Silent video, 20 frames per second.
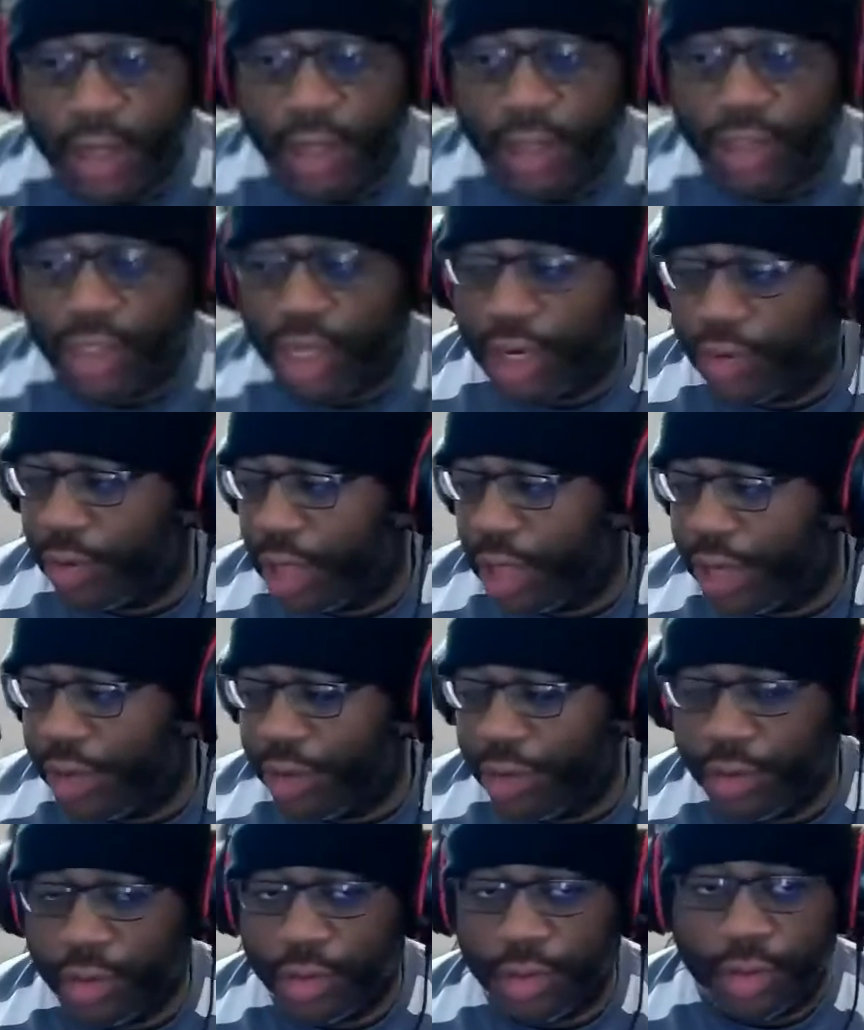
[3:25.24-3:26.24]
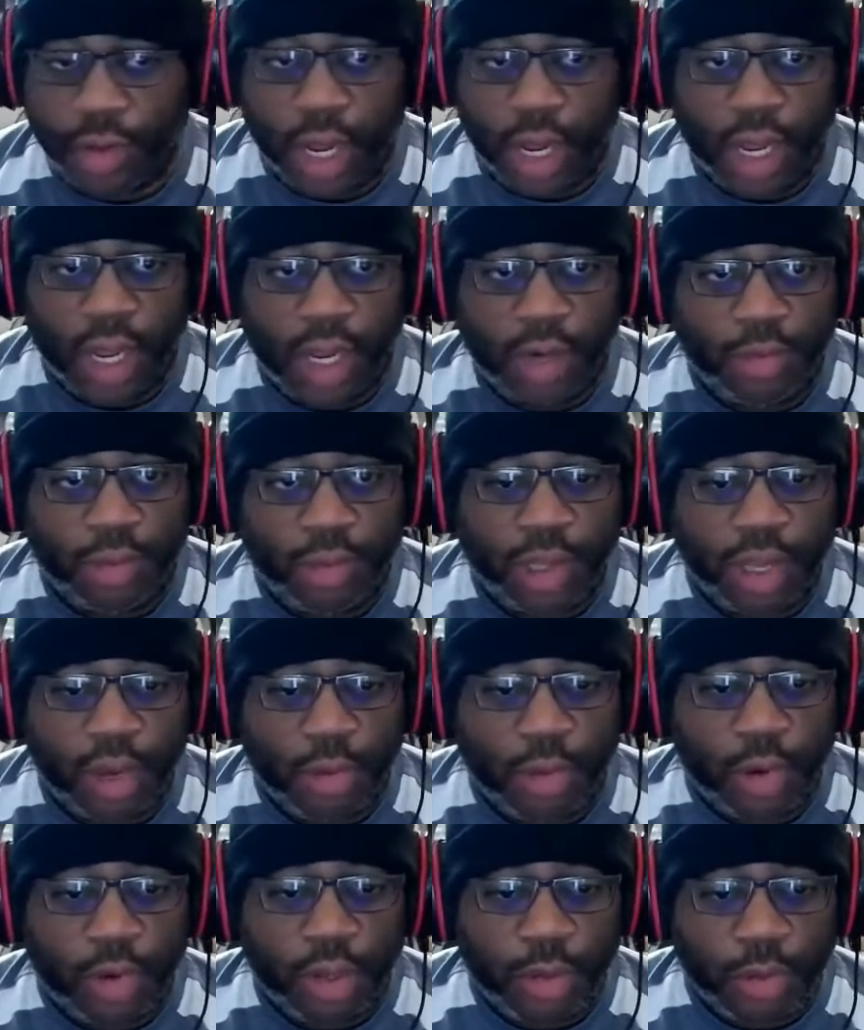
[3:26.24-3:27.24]
general, I do not play
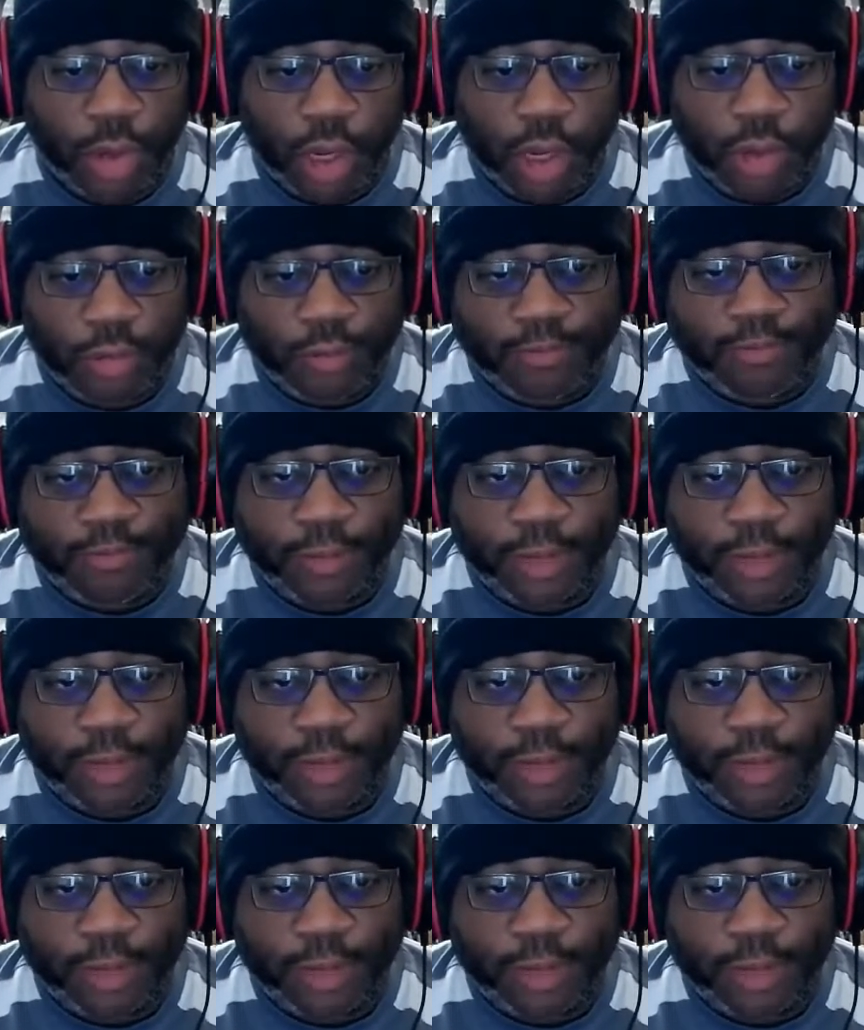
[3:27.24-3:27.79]
Pokemon.